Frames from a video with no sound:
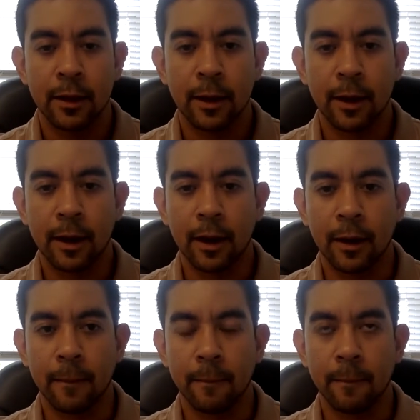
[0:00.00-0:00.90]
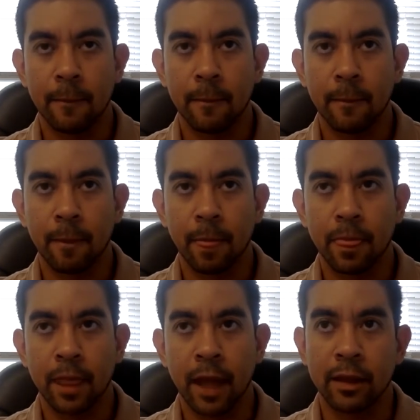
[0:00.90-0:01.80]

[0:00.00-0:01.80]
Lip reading: then